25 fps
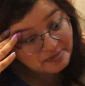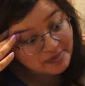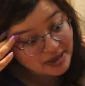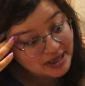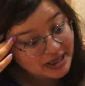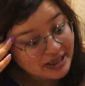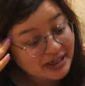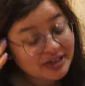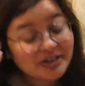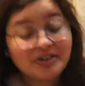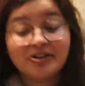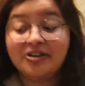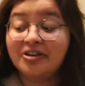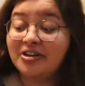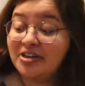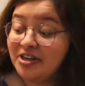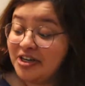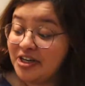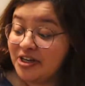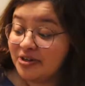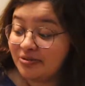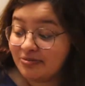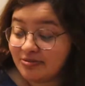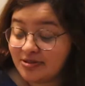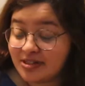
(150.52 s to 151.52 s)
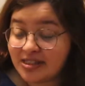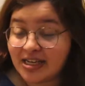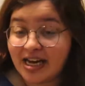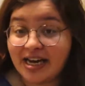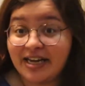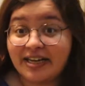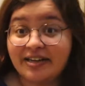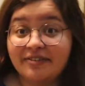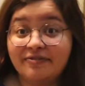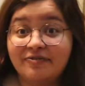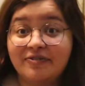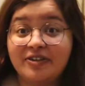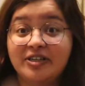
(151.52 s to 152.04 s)
in good news,
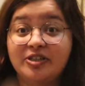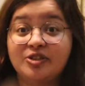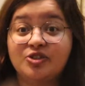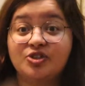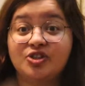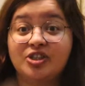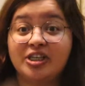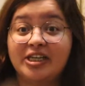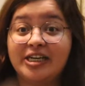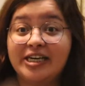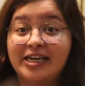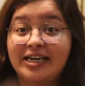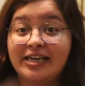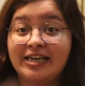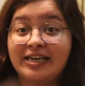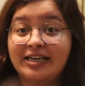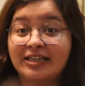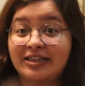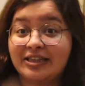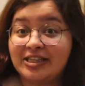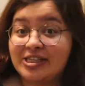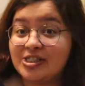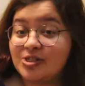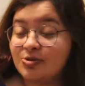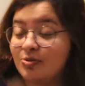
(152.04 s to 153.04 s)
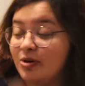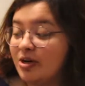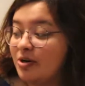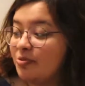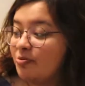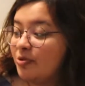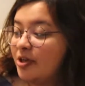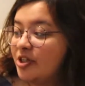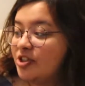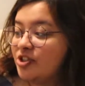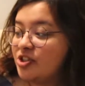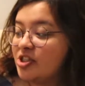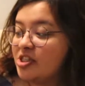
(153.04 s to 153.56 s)
I have finished reading this one,
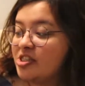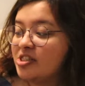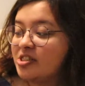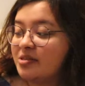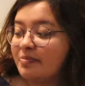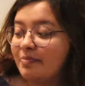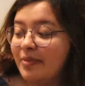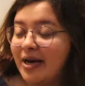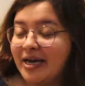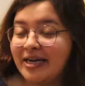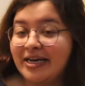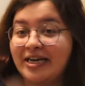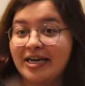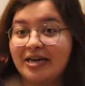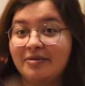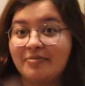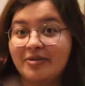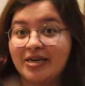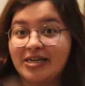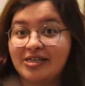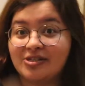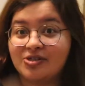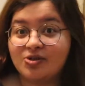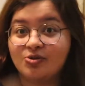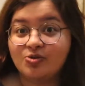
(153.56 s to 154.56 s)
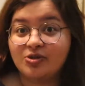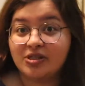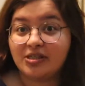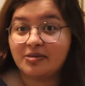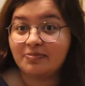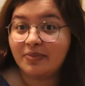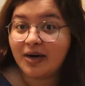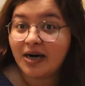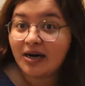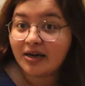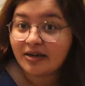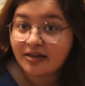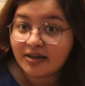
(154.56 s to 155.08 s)
which is My Name is Lucy
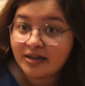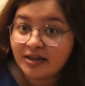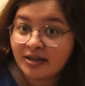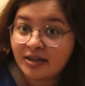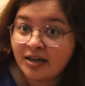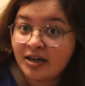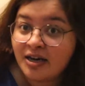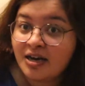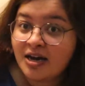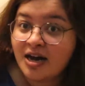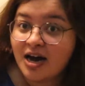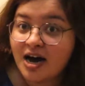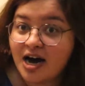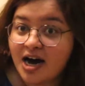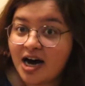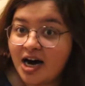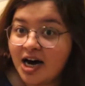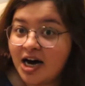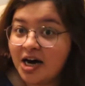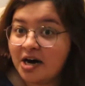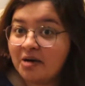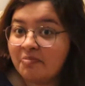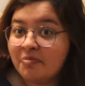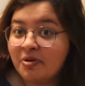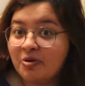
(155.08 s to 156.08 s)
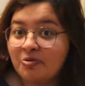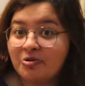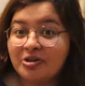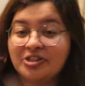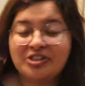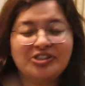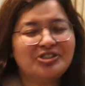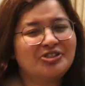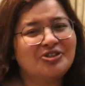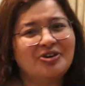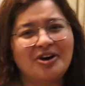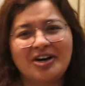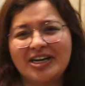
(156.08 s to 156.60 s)
Barton, which
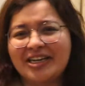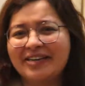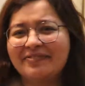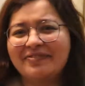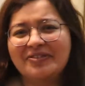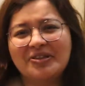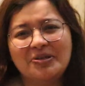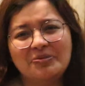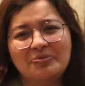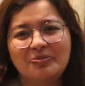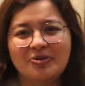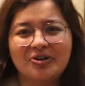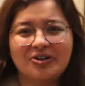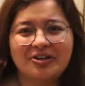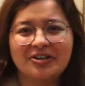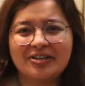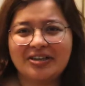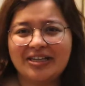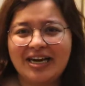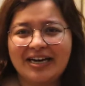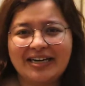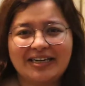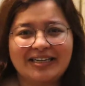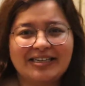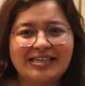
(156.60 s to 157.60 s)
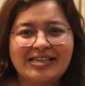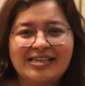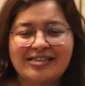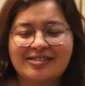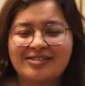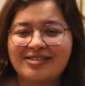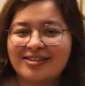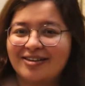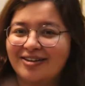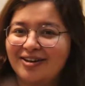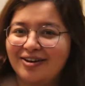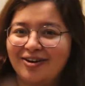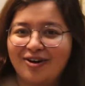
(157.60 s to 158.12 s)
is not even the book that
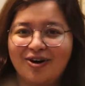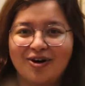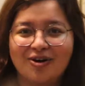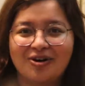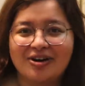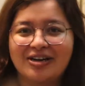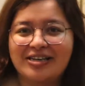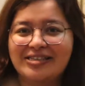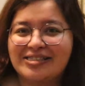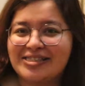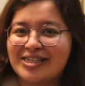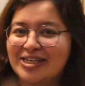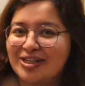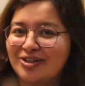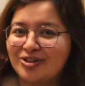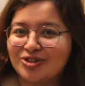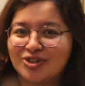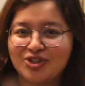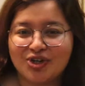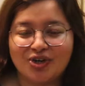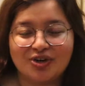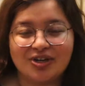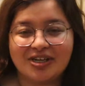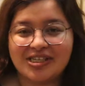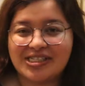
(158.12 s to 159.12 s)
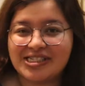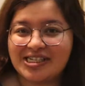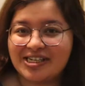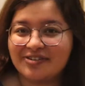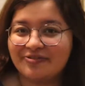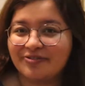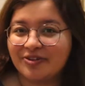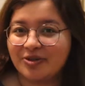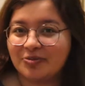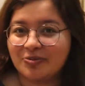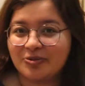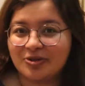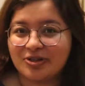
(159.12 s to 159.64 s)
is longlisted or shortlisted
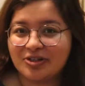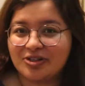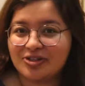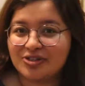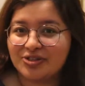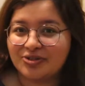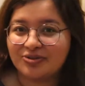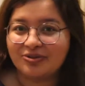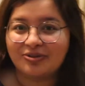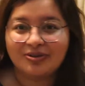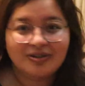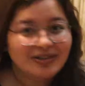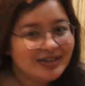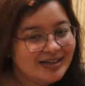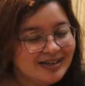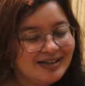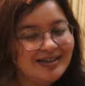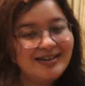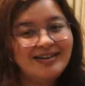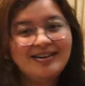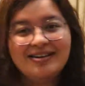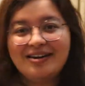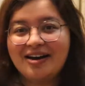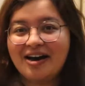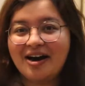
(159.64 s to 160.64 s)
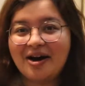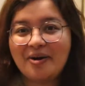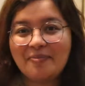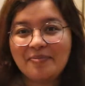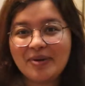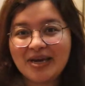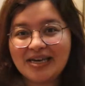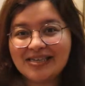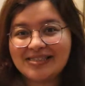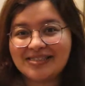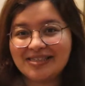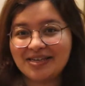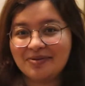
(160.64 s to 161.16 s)
for the Booker. So,
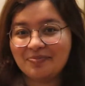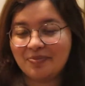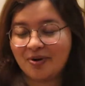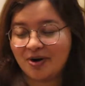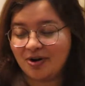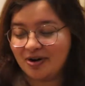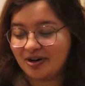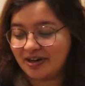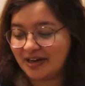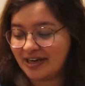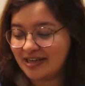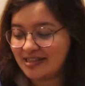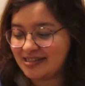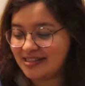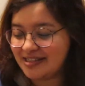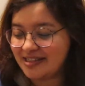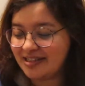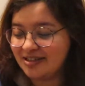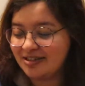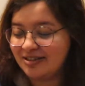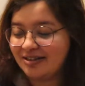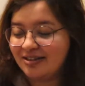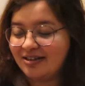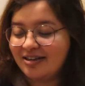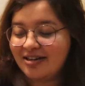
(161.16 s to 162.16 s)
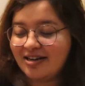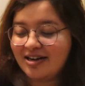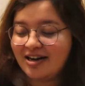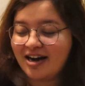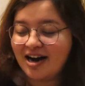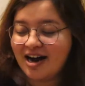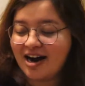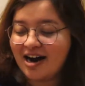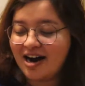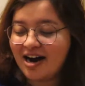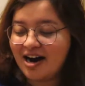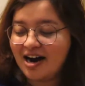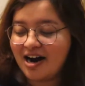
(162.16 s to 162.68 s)
amazing progress here.
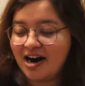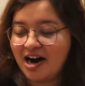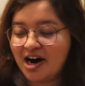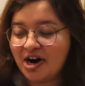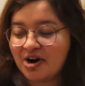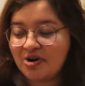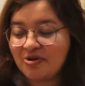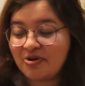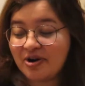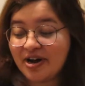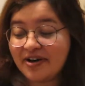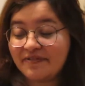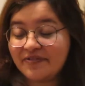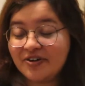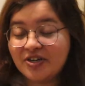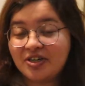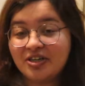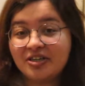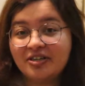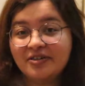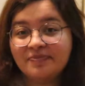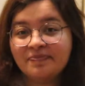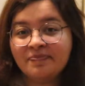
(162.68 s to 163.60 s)
However,